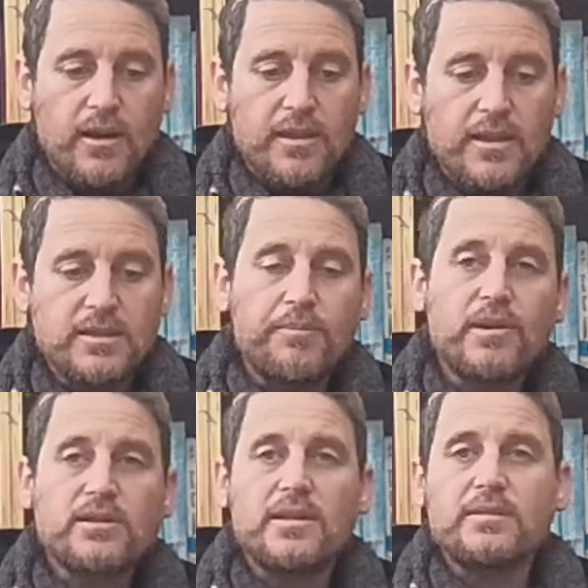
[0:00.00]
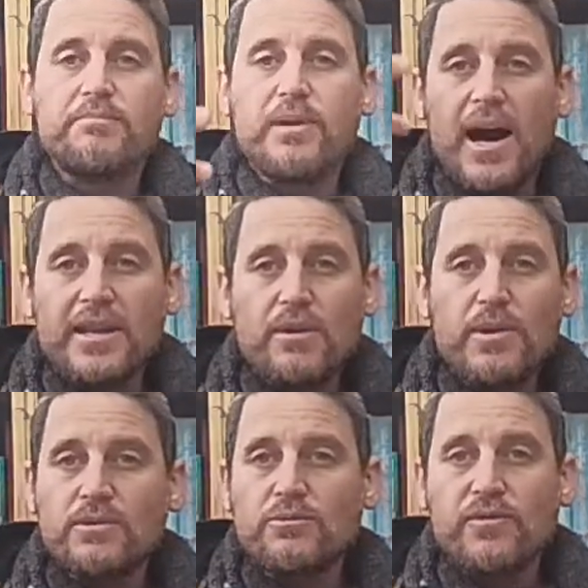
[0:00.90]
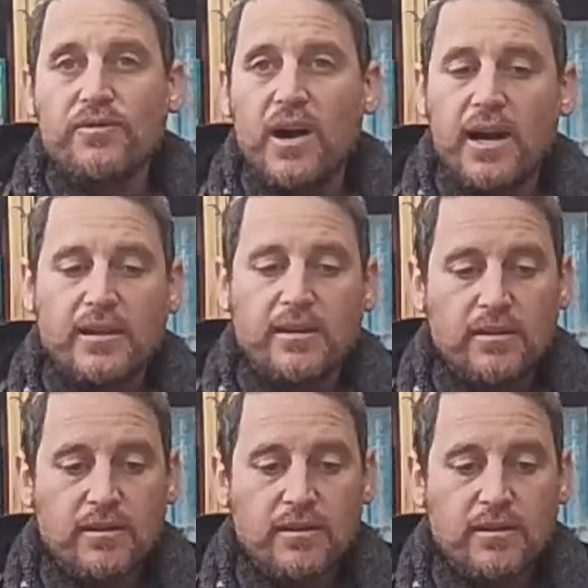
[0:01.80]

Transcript: This is a person, his body was refined,